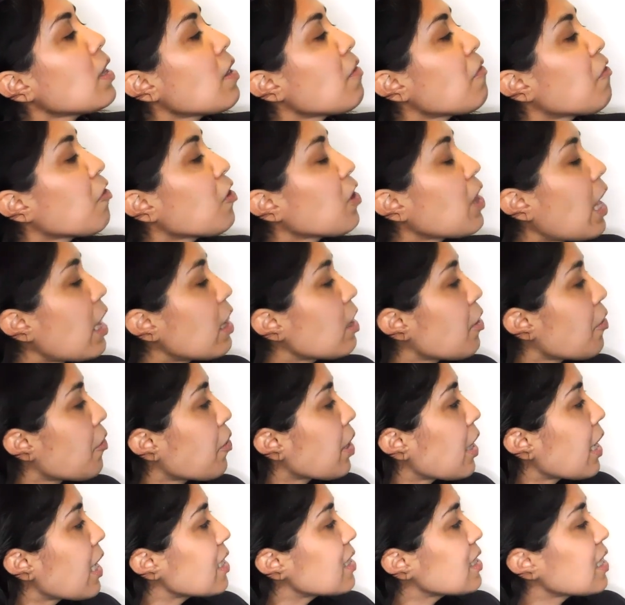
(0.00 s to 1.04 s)
then for that
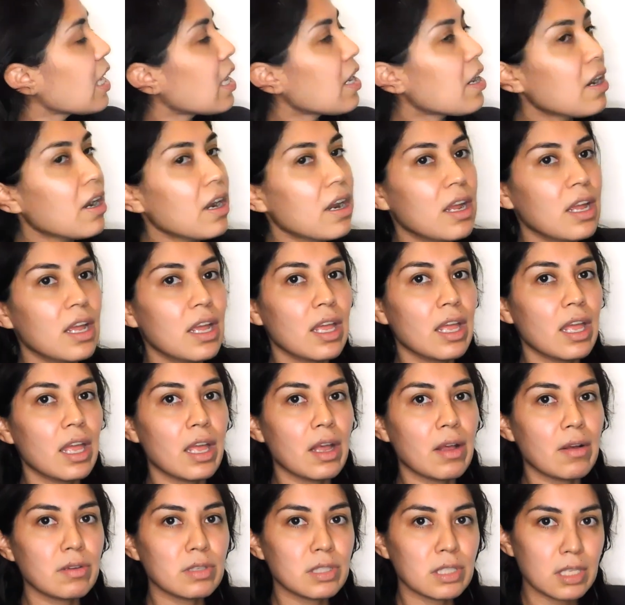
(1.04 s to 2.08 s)
lowercase letter, it
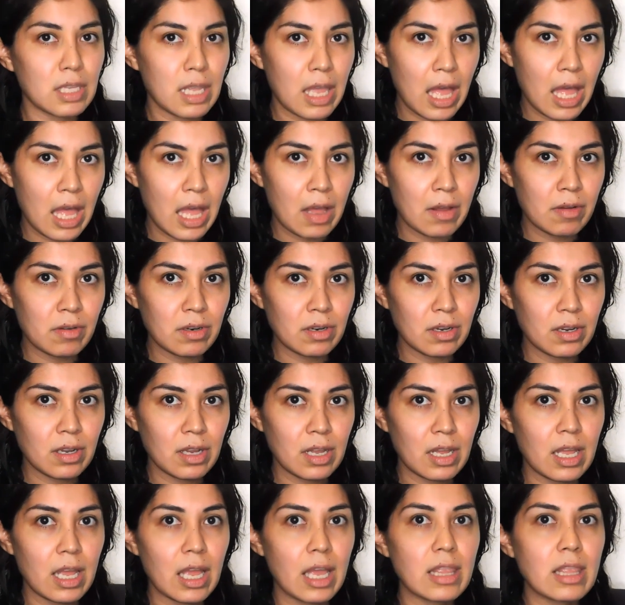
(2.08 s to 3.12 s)
goes down,
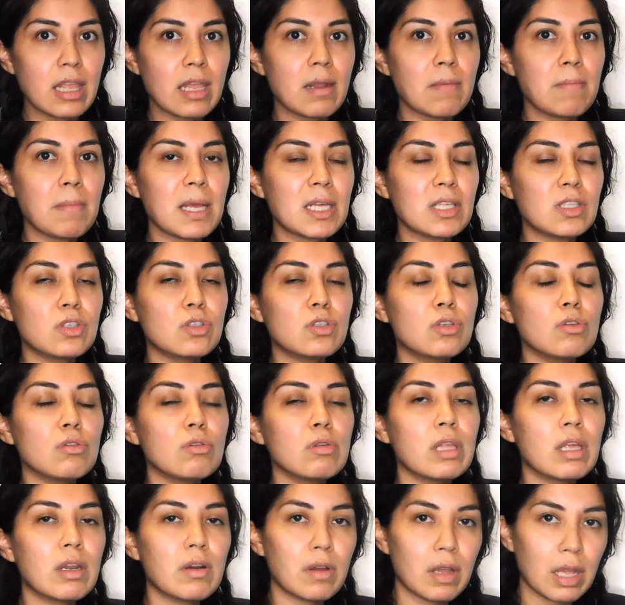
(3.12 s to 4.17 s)
and then it makes 2
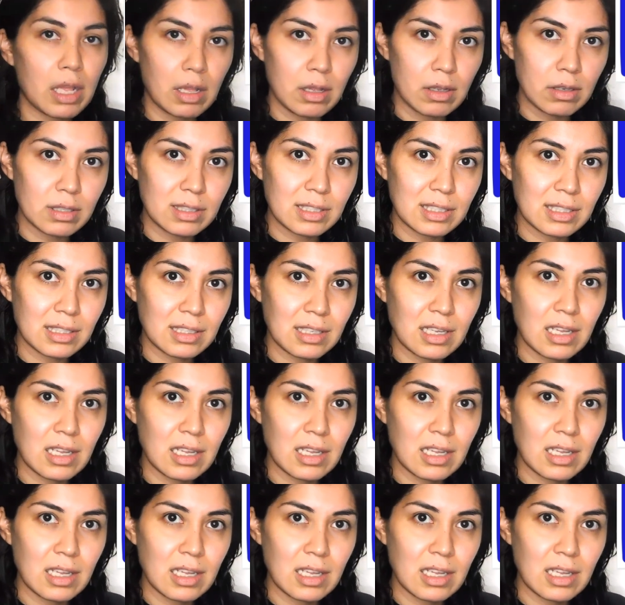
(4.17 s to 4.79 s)
little hills.